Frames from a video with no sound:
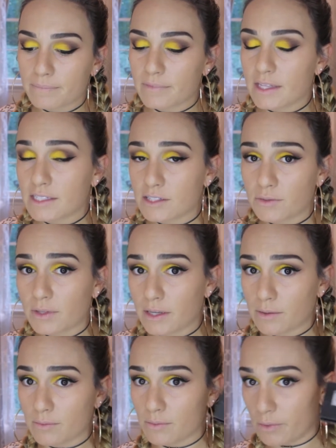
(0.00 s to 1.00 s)
This is
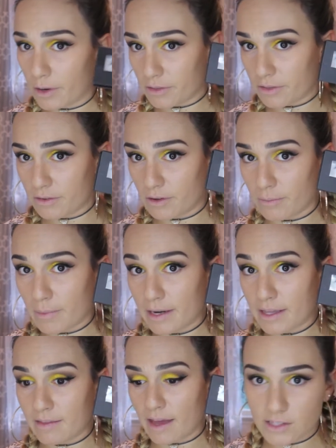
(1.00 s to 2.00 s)
really worth your
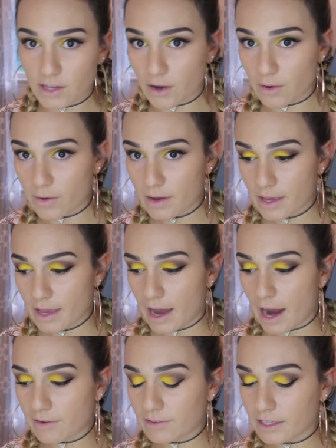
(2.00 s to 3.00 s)
money then. So
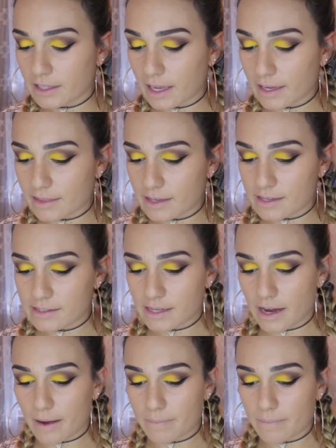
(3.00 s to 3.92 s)
I really like these.